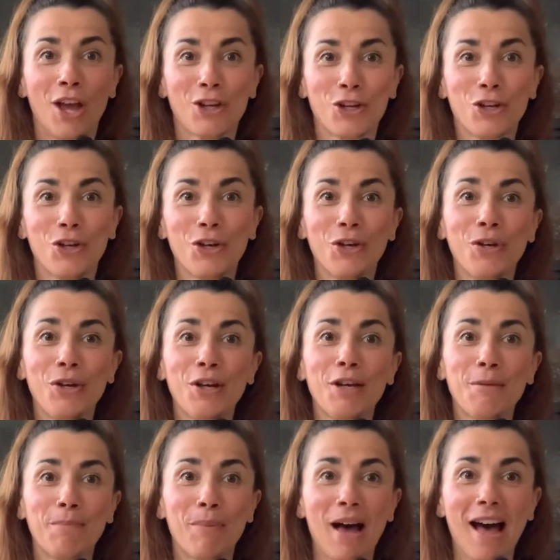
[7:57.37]

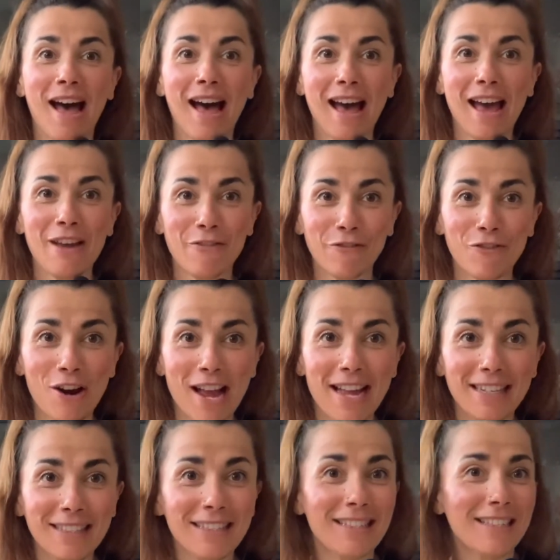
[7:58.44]
Goodbye,
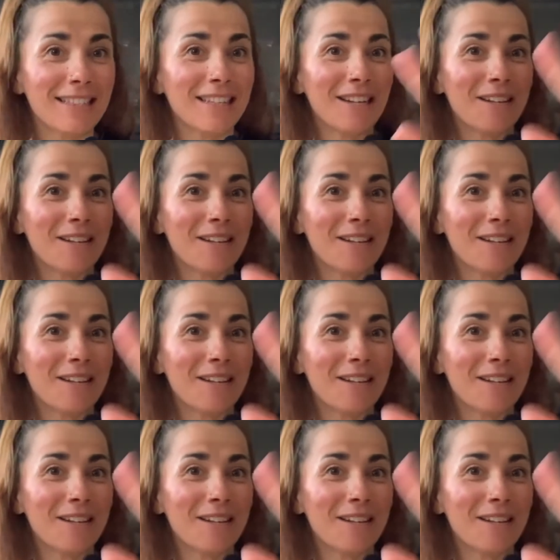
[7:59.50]
friends.